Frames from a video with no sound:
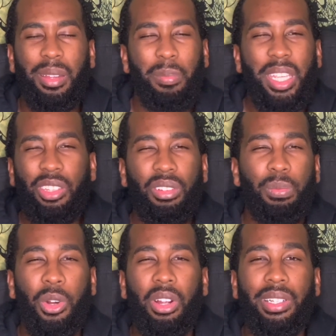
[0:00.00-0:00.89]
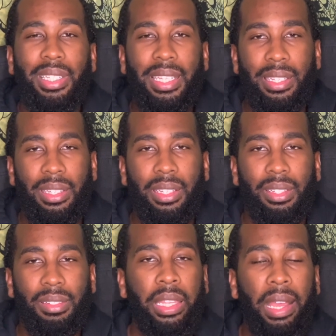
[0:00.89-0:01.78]
Makes it look more artistic.
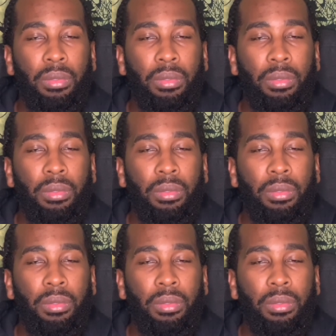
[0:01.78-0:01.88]
That